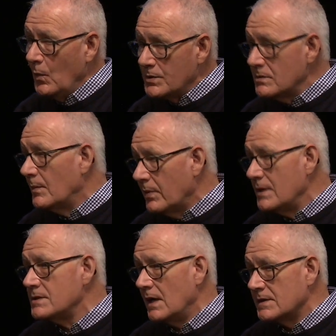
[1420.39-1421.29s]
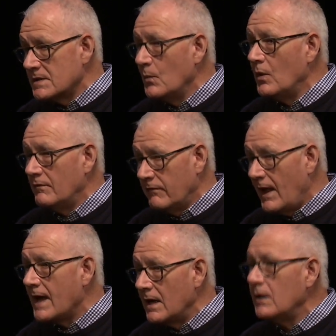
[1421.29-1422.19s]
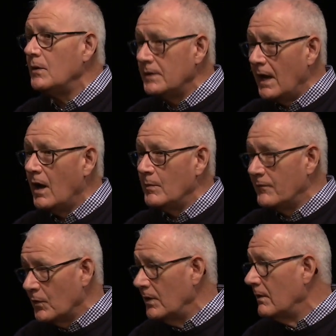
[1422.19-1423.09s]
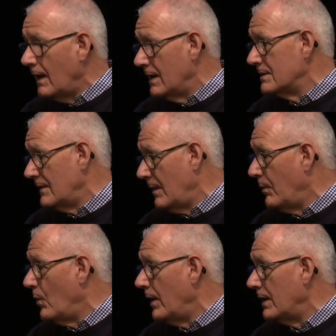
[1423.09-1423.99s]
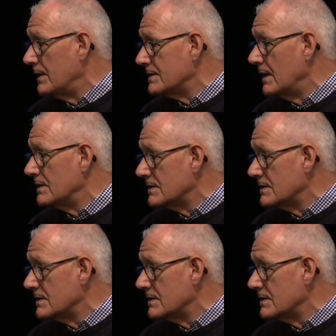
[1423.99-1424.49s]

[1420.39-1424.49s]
Would you appreciate someone flagging you down before you got to that point and saying,